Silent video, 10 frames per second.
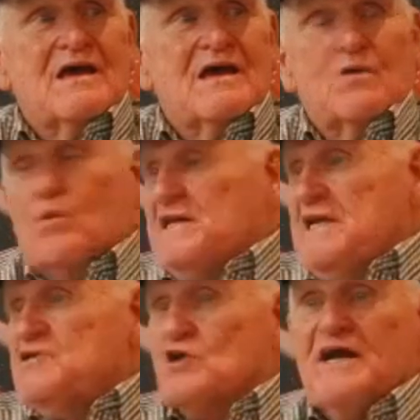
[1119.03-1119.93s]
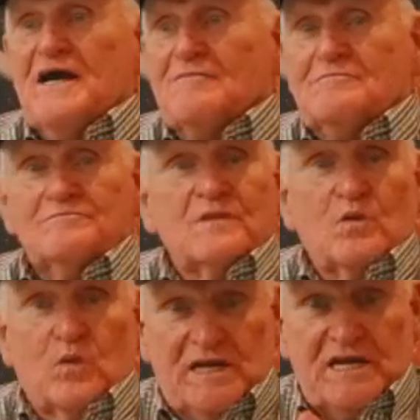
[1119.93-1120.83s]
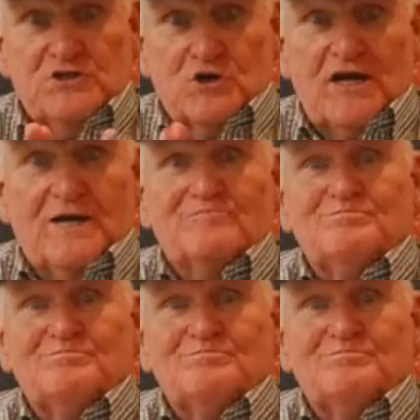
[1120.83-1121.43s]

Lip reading: we need your help. We need your help.